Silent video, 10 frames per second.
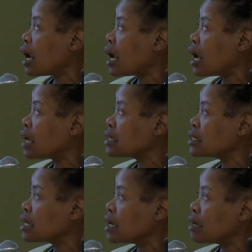
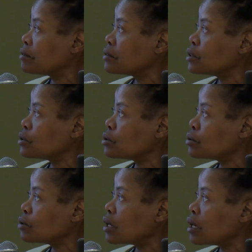And,
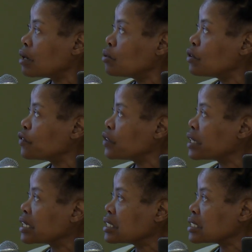we've
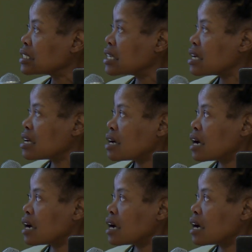increased the